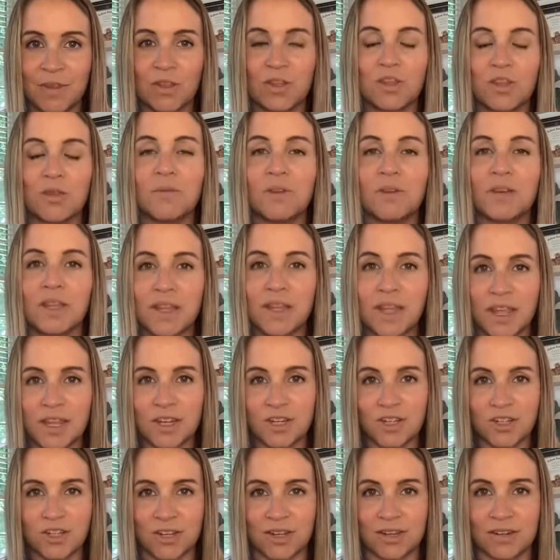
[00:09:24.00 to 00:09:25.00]

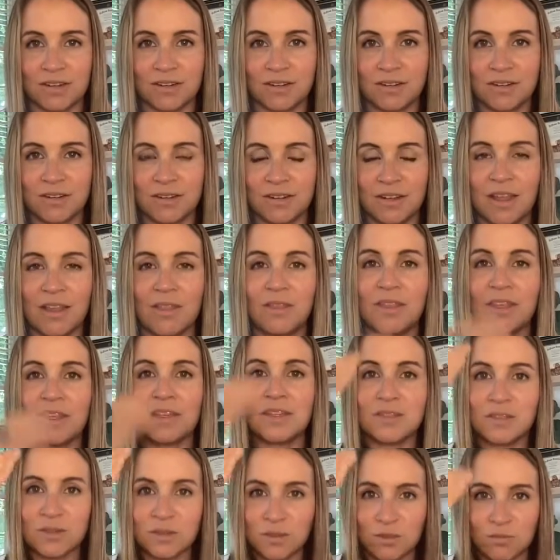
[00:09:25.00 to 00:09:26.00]
Communication, and
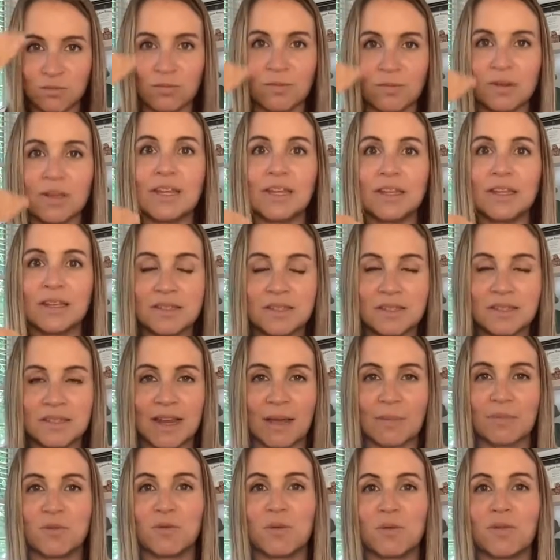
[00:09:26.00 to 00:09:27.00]
these three
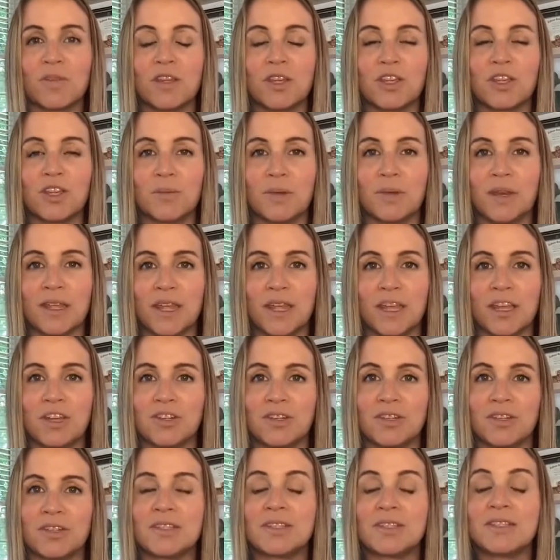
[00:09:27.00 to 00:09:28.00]
steps within
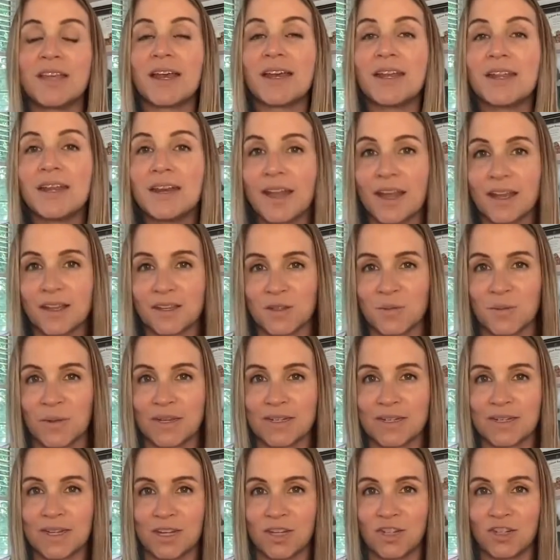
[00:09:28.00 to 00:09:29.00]
communication setting
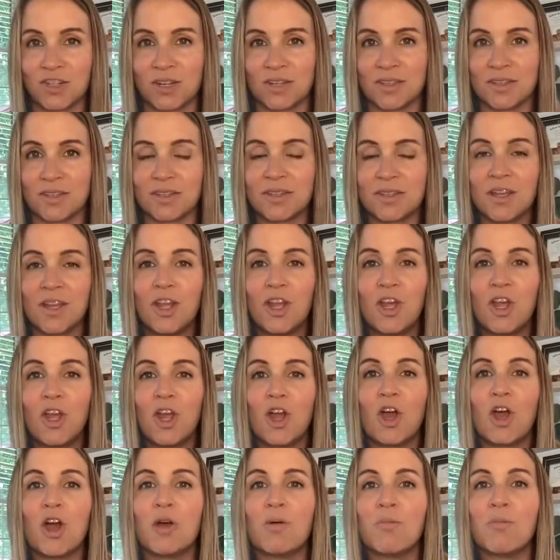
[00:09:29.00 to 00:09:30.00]
expectations,
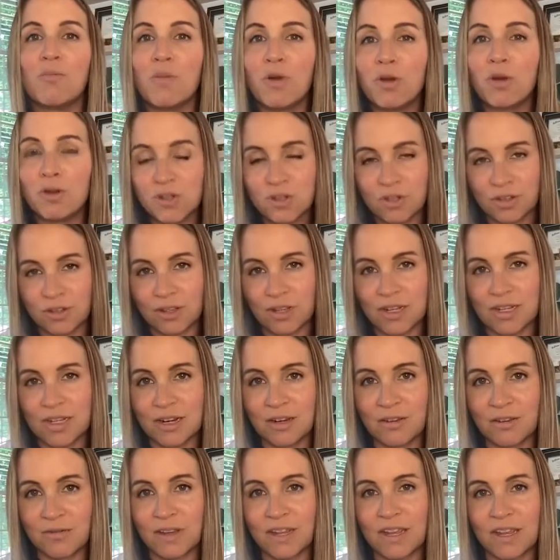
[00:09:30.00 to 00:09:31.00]
Emotional
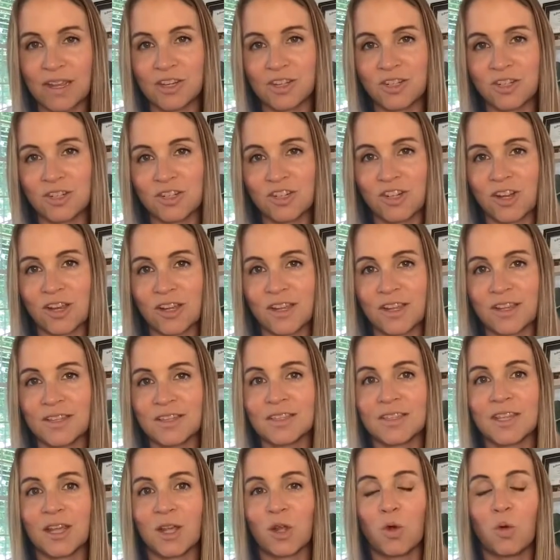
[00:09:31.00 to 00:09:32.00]
identification check
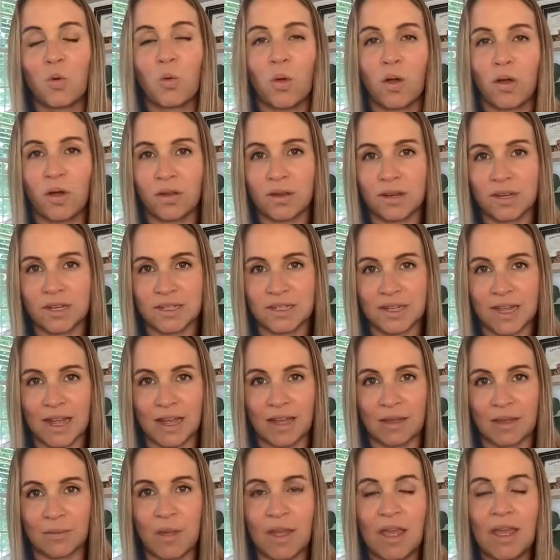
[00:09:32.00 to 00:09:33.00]
ins and quality
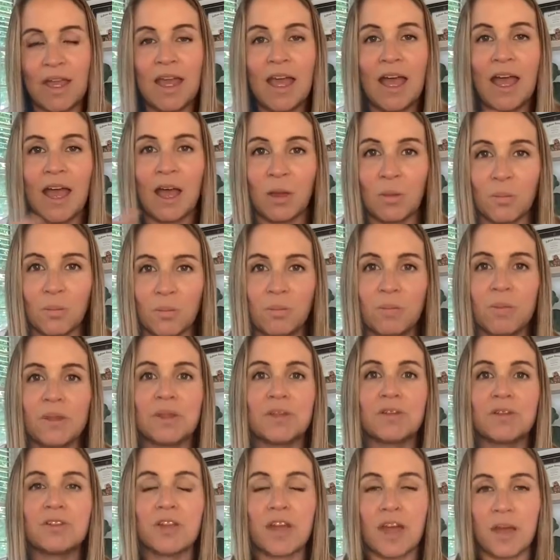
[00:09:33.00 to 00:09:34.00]
time help
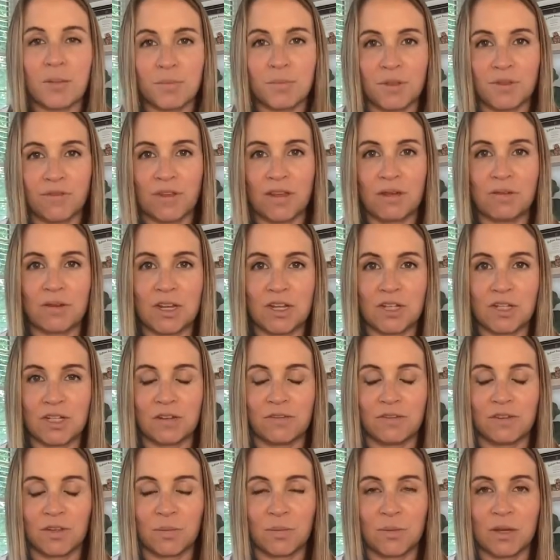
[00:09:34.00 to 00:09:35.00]
build up the foundation
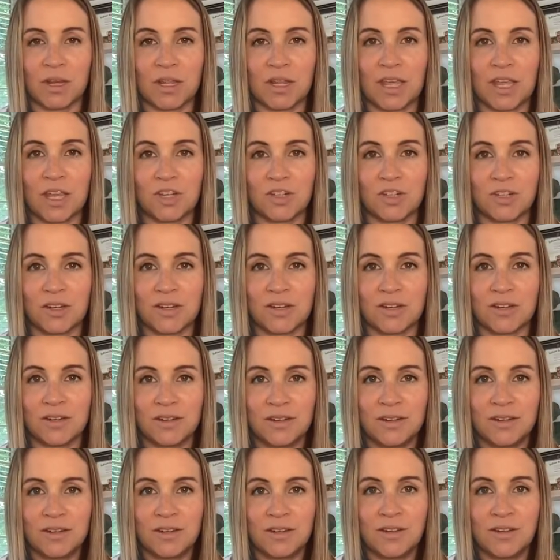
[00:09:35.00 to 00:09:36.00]
of communication
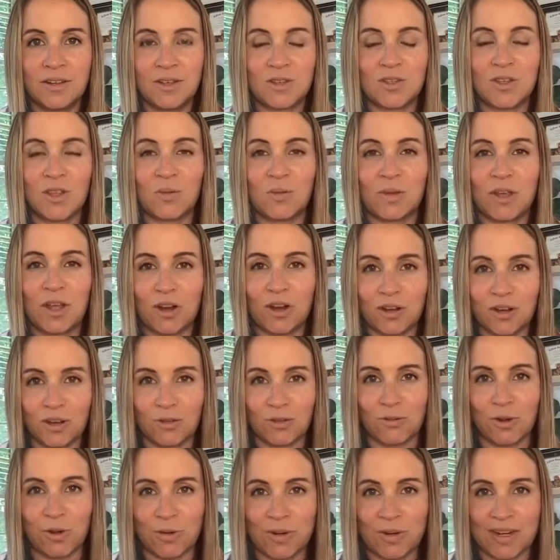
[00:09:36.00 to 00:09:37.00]
so that we aren't
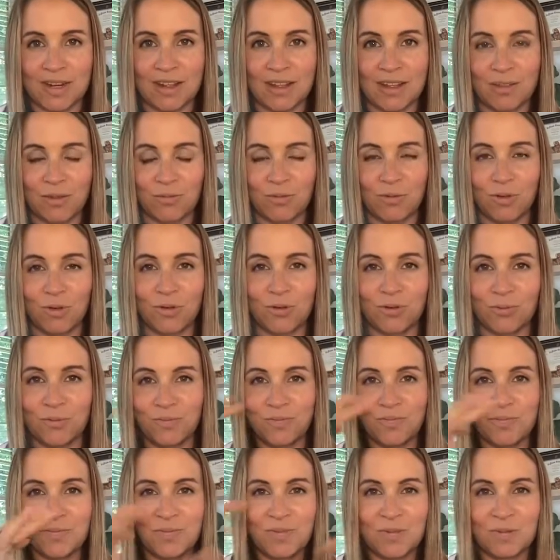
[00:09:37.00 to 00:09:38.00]
eroding it through
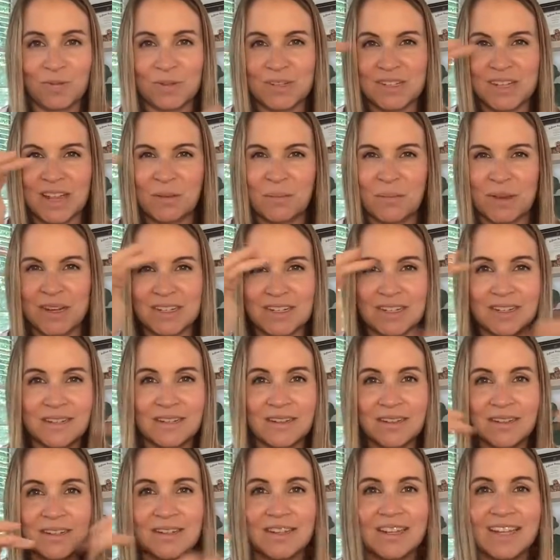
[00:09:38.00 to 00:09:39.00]
resentment
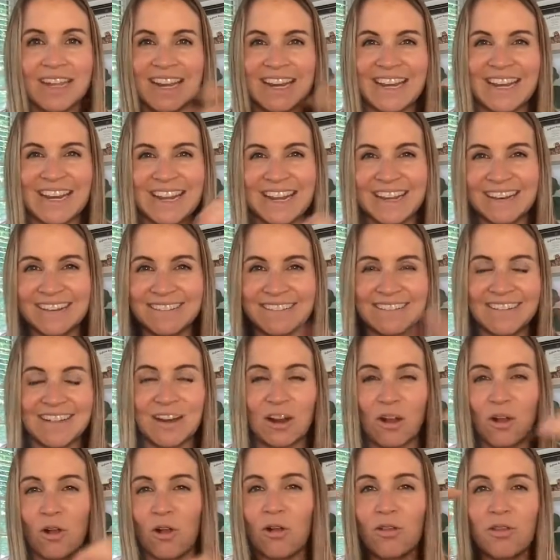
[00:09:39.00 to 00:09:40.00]
getting in and
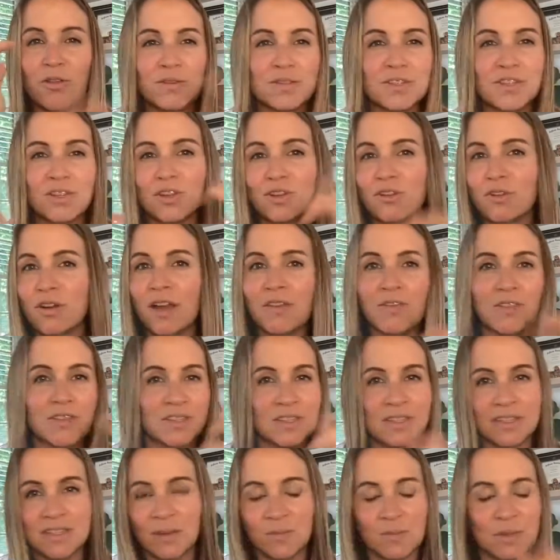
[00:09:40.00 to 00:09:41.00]
all those little
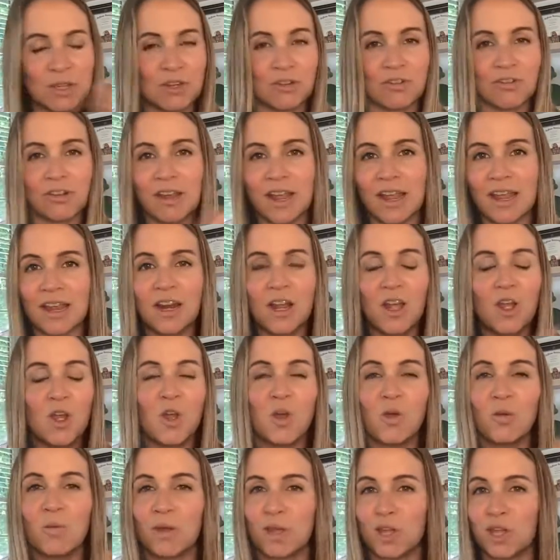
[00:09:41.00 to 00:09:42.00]
crevices that we create
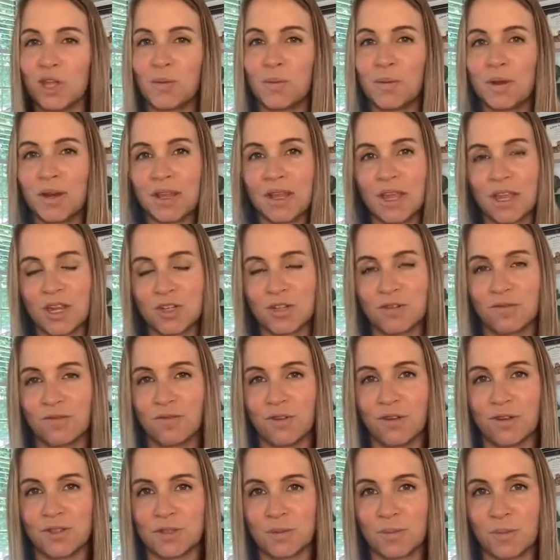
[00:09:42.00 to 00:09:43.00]
when communication
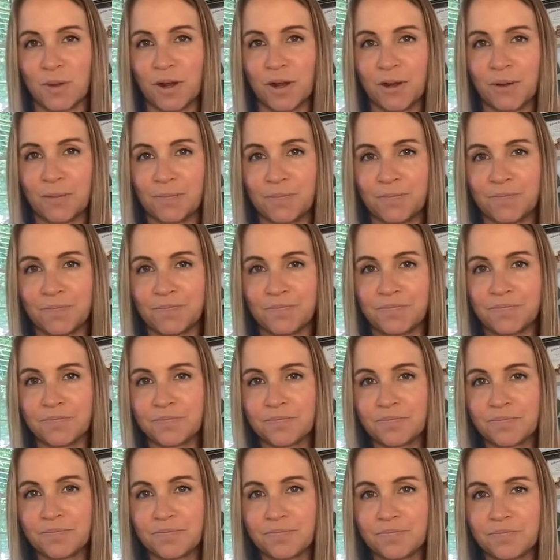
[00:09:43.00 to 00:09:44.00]
falls apart.
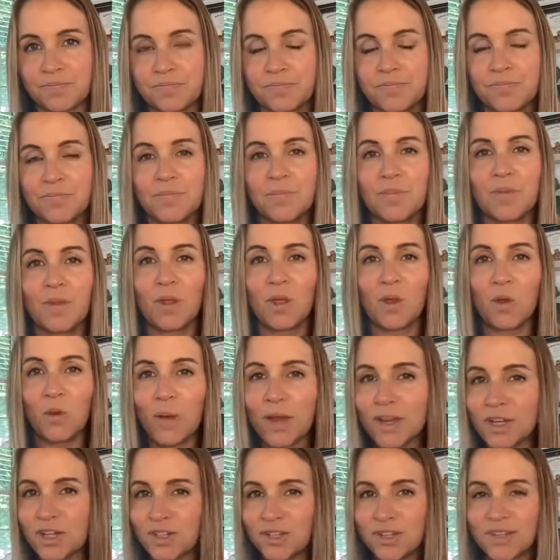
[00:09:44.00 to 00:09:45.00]

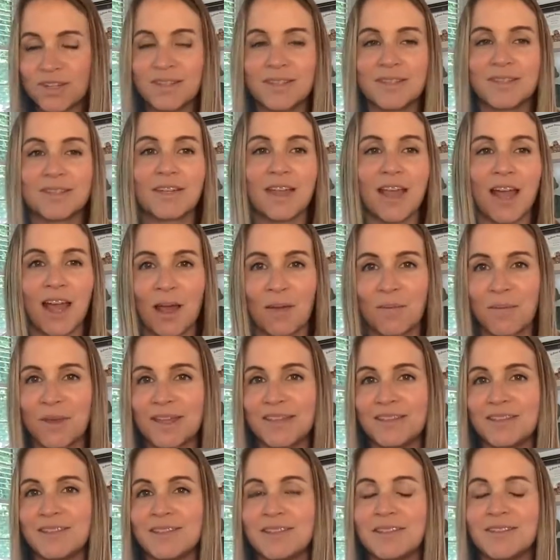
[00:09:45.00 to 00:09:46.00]
Questions,
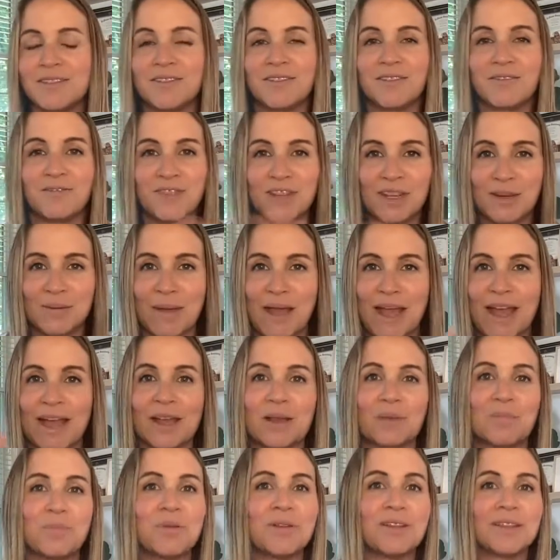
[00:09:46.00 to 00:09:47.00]
comments,
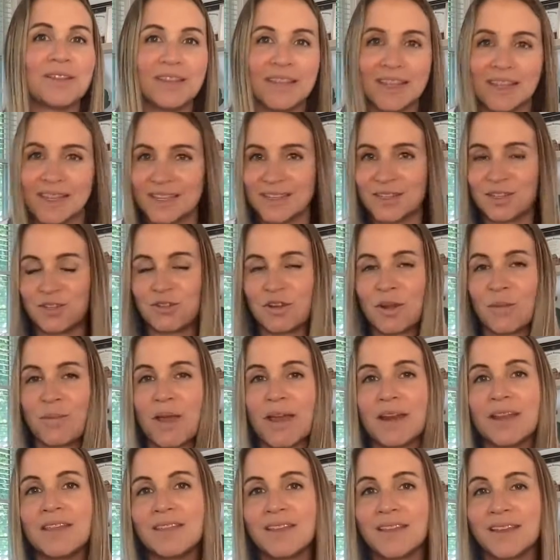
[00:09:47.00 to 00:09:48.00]
feedback, please drop
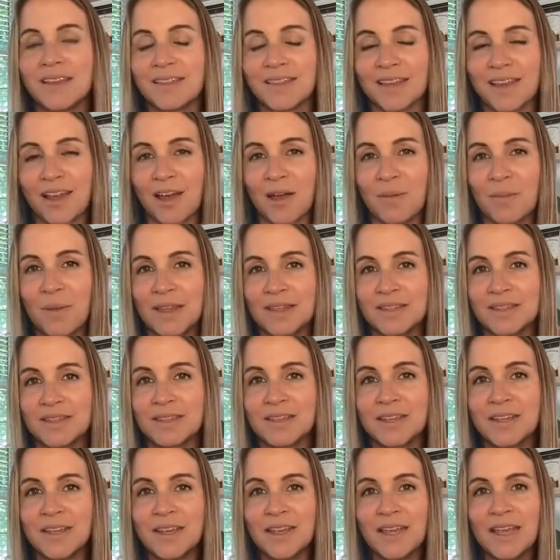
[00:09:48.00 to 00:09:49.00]
anything in the
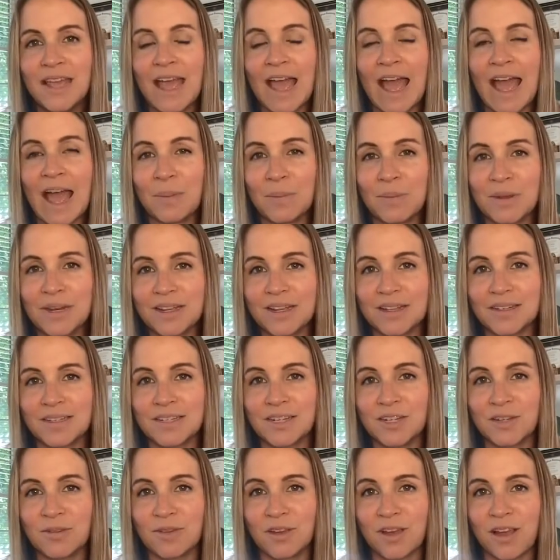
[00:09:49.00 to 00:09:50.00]
comments. Happy to
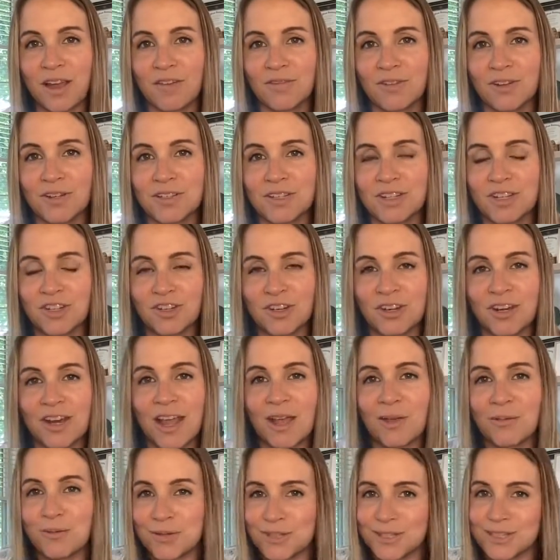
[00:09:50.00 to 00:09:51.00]
continue the conversation.
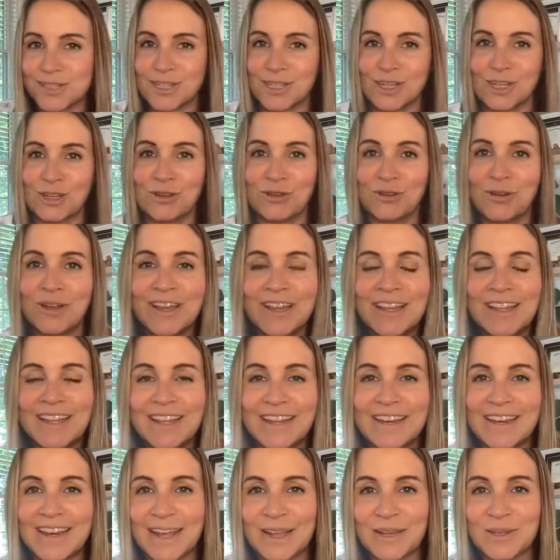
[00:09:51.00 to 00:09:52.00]
I will see you
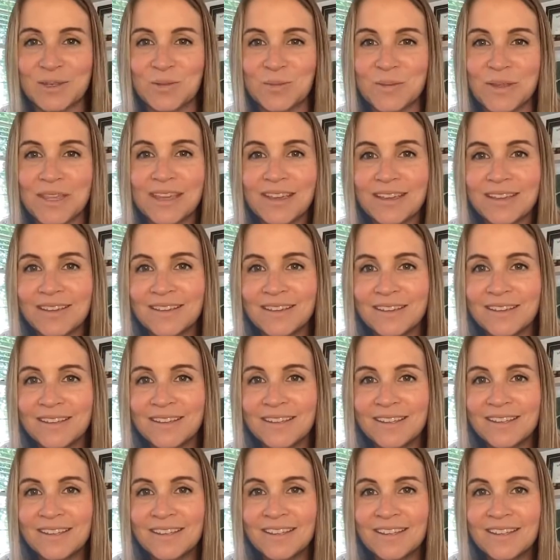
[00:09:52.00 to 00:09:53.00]
next week.
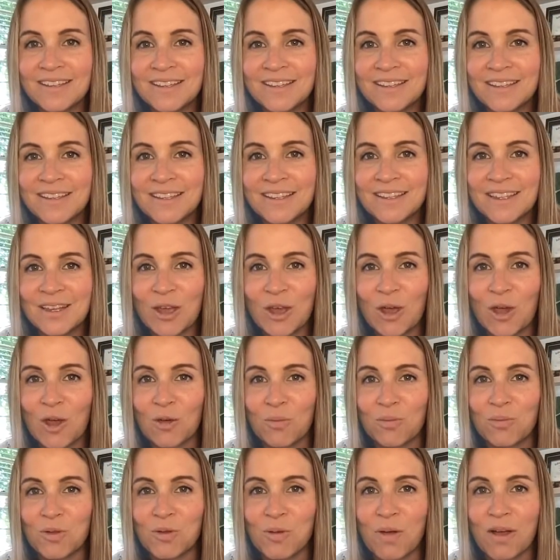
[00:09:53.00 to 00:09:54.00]

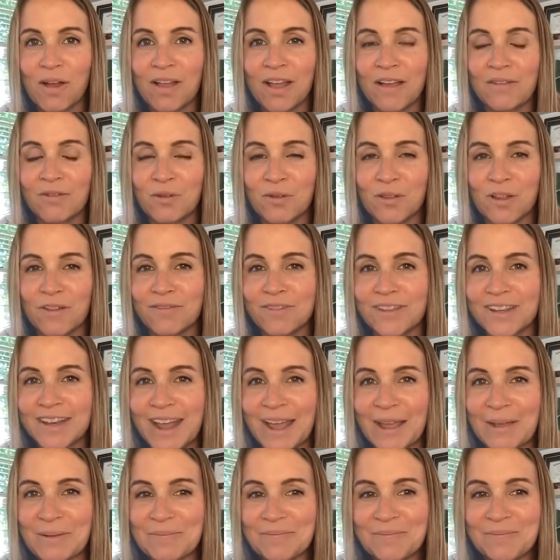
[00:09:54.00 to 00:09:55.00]
Hope you all have a lovely
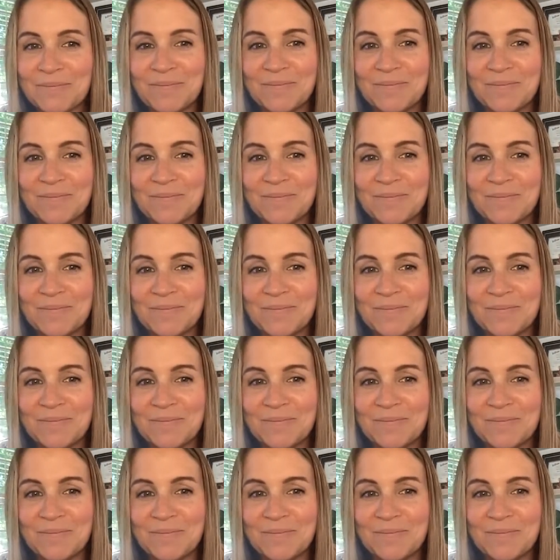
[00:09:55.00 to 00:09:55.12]
day.